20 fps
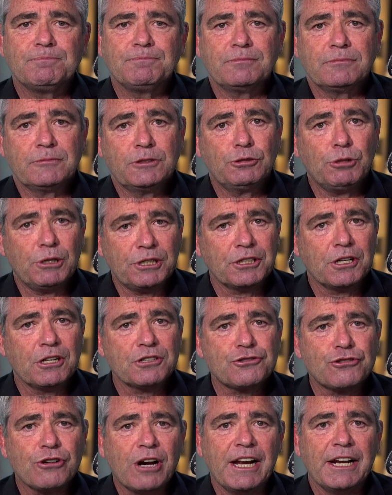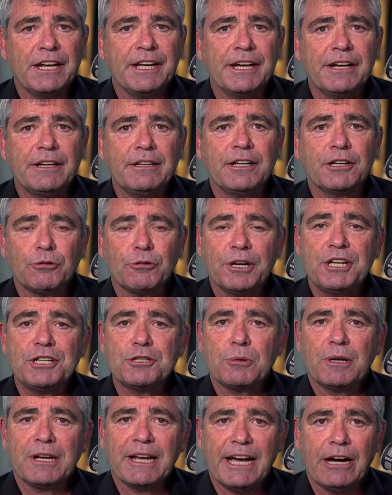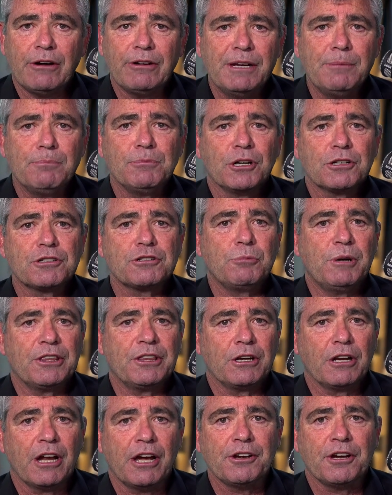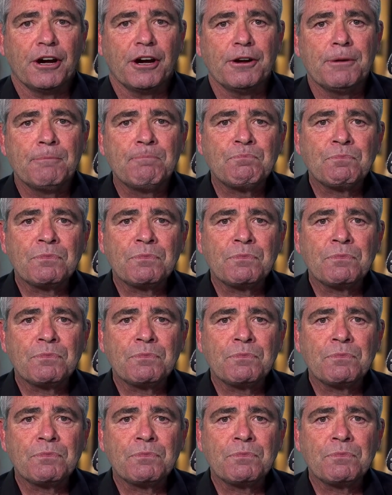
And Cricket Australia agreed to allow him not to wear the logo